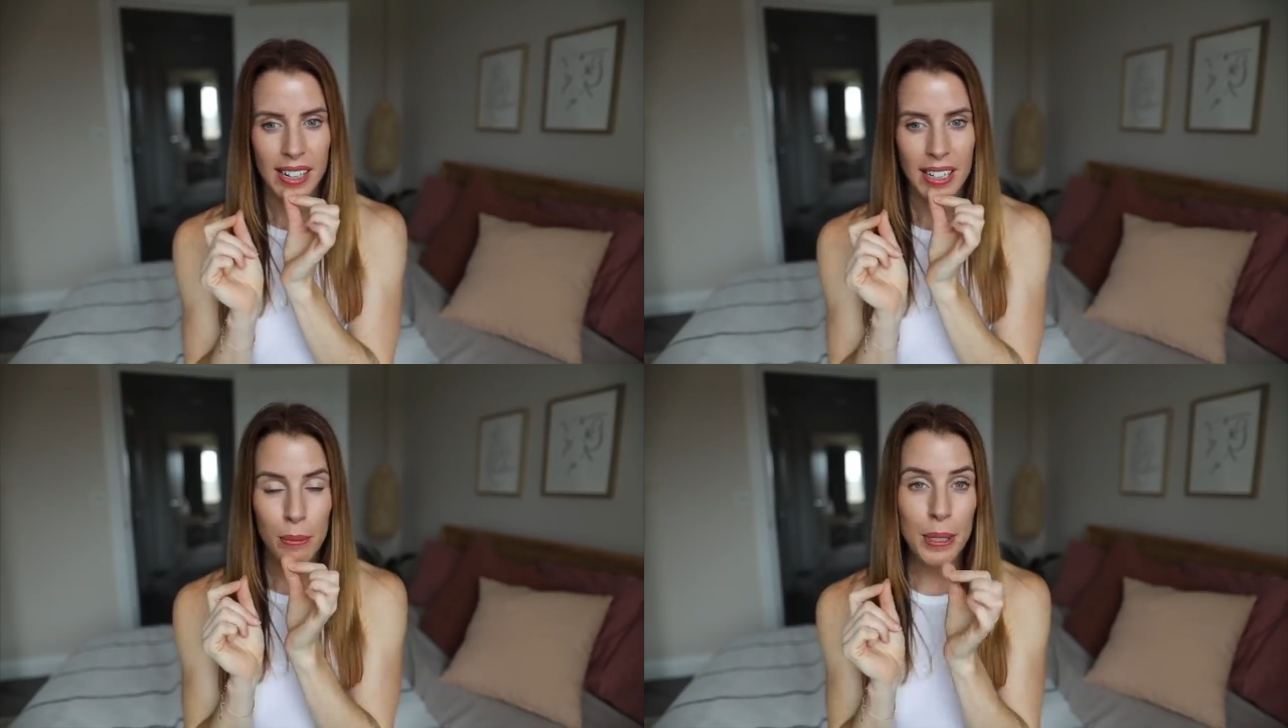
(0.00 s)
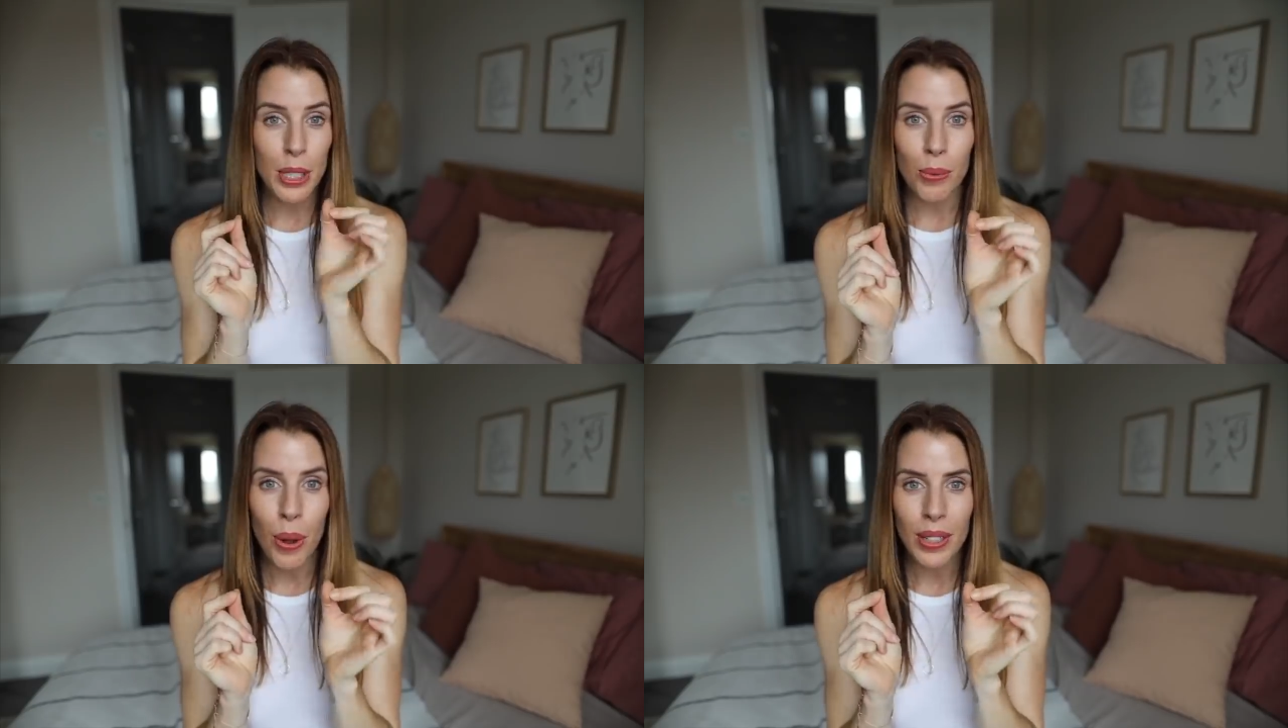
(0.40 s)
a little bit
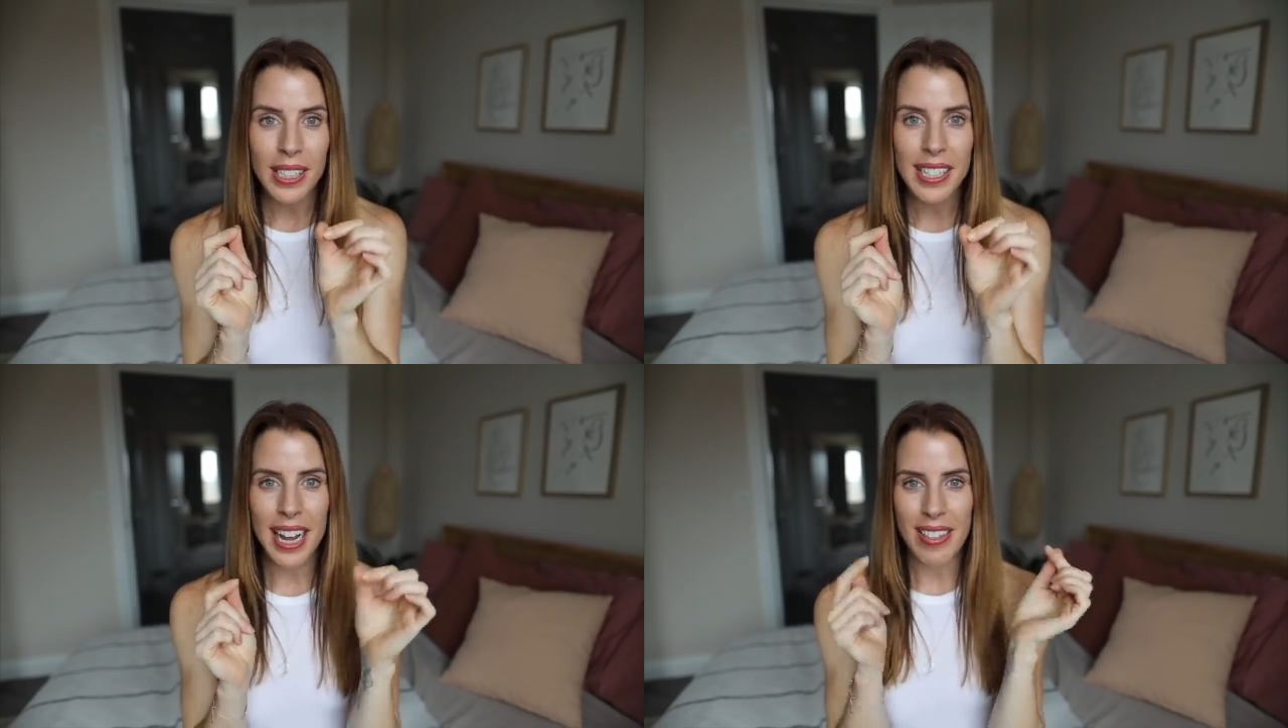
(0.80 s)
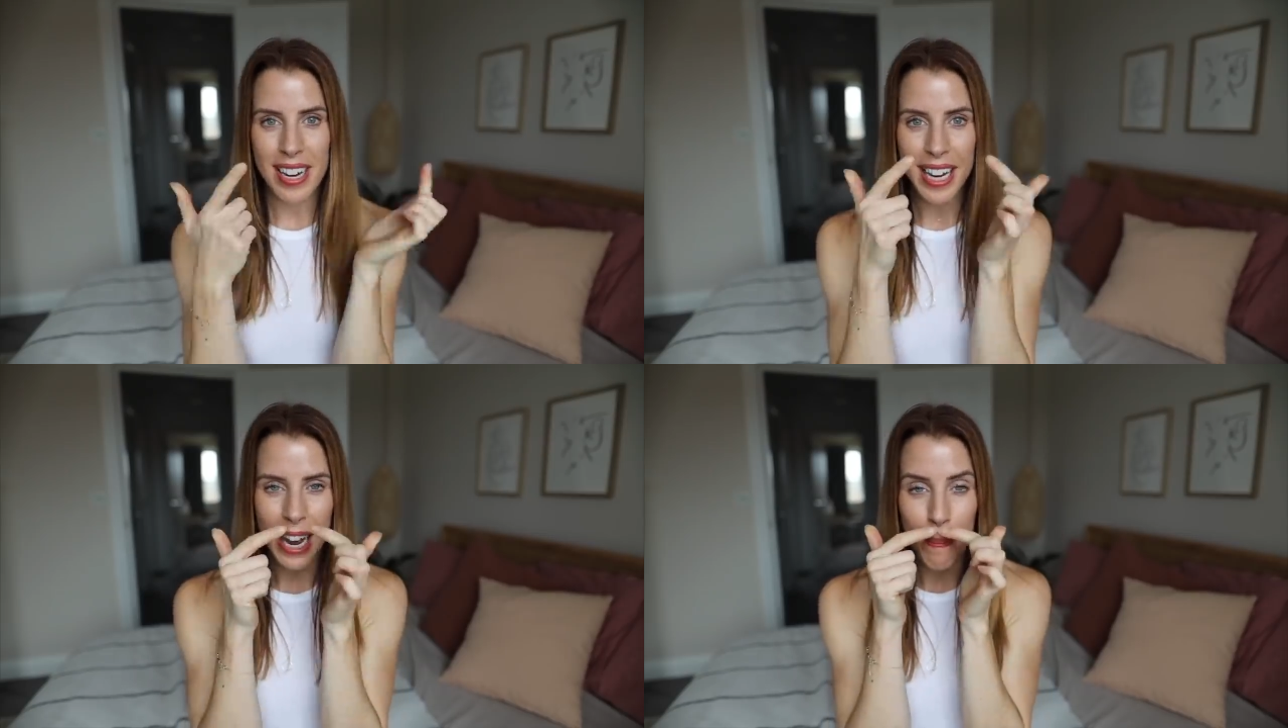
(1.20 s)
swollen and then
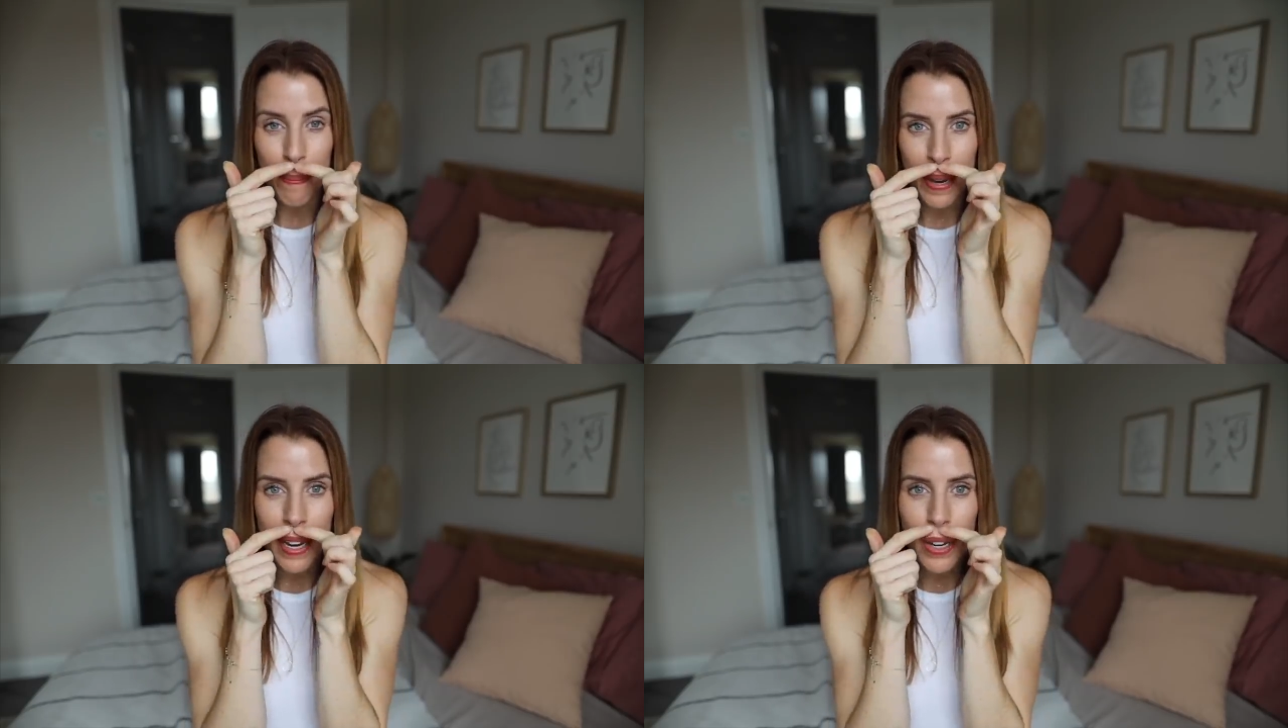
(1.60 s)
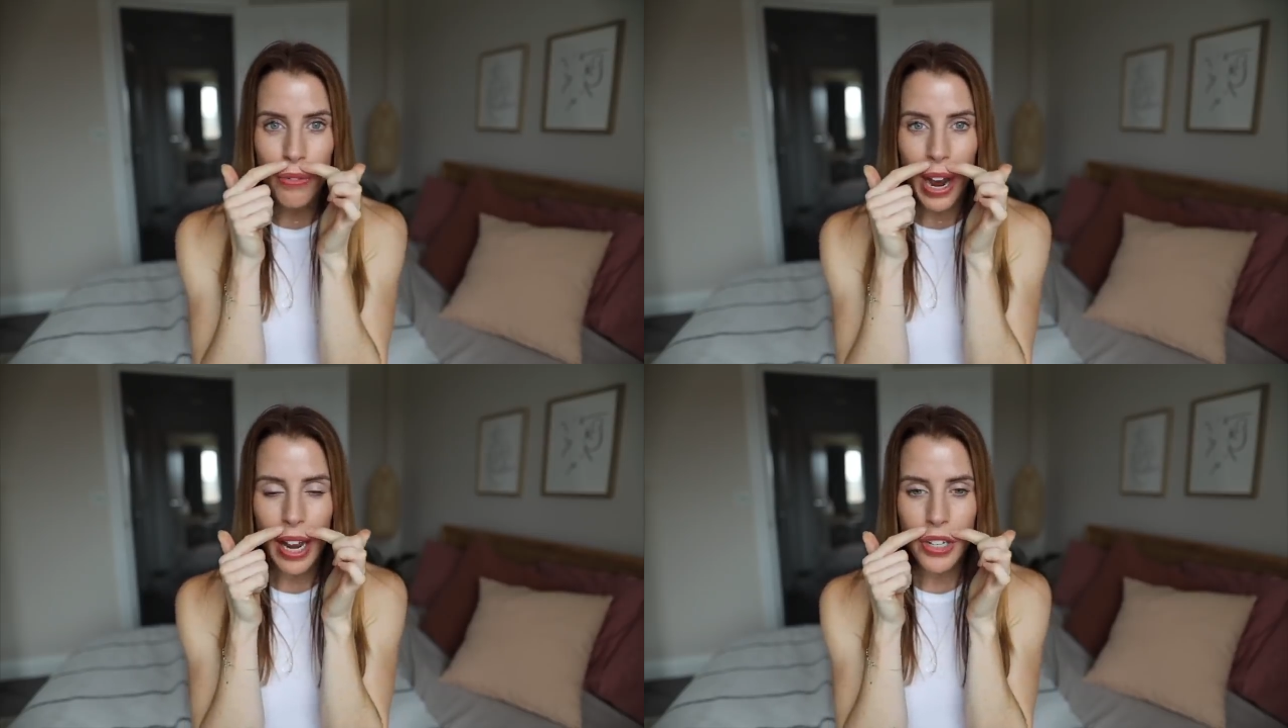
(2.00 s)
you'd get a beard
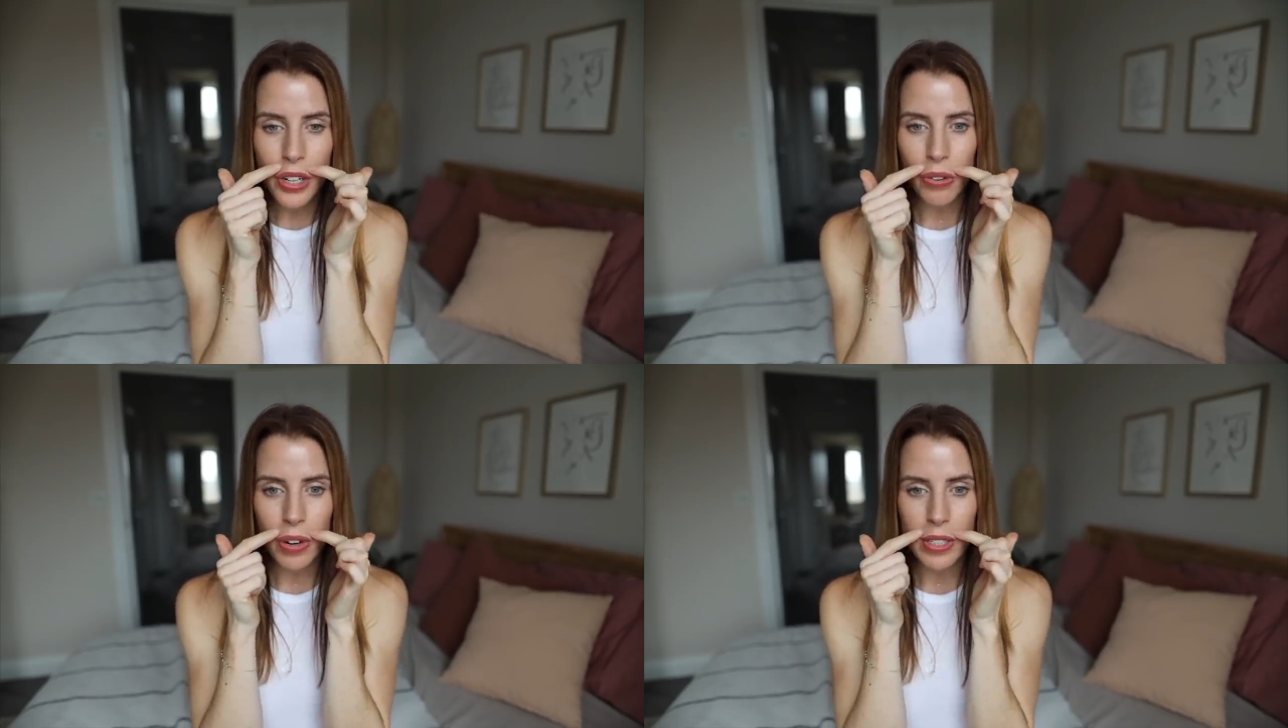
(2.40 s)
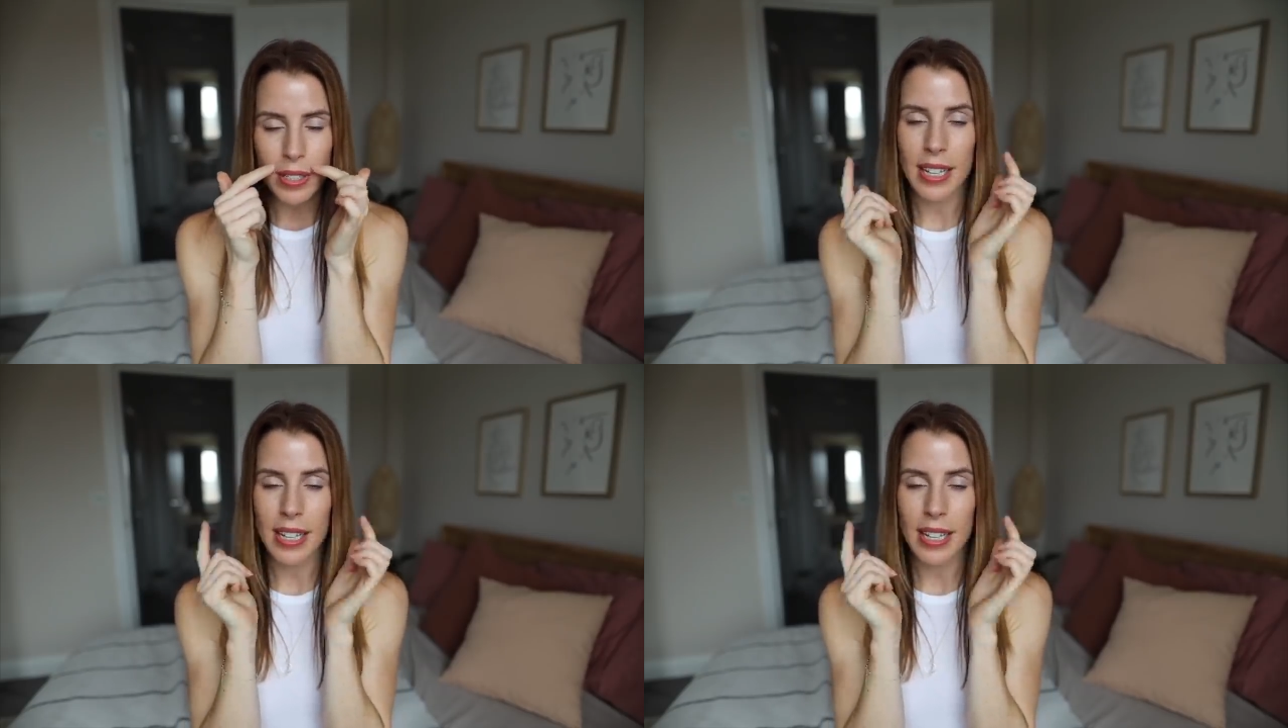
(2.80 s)
rash across?